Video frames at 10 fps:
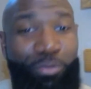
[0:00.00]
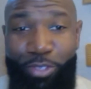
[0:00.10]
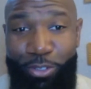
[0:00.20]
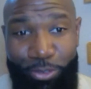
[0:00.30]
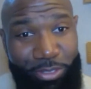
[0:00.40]

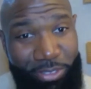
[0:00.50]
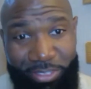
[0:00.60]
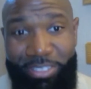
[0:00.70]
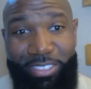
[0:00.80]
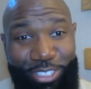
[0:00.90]
folks.
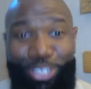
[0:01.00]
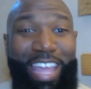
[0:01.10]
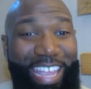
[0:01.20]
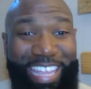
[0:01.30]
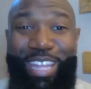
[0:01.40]

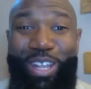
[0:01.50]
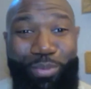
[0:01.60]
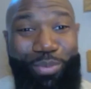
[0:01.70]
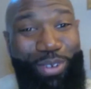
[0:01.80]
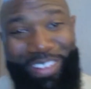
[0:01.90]
I ain't got no
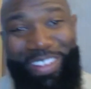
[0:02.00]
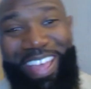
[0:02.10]
problem